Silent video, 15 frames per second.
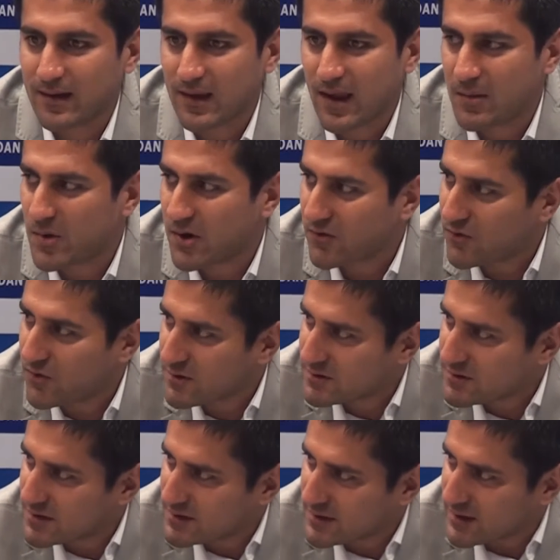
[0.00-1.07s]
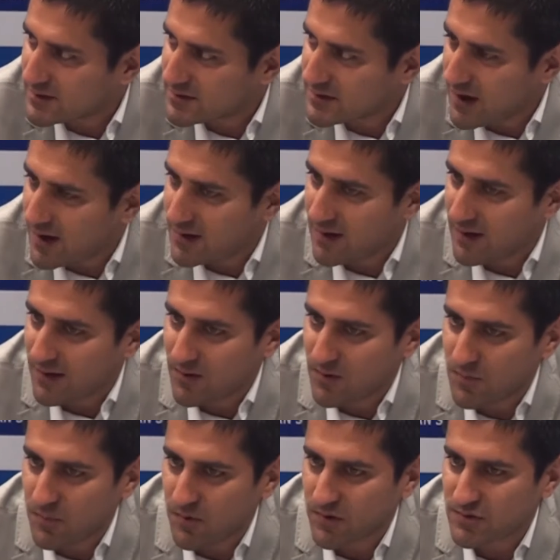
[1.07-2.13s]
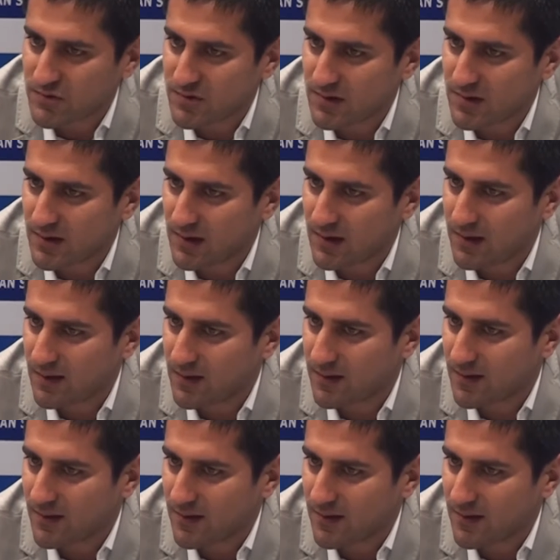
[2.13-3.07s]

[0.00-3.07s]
came across this exciting opportunity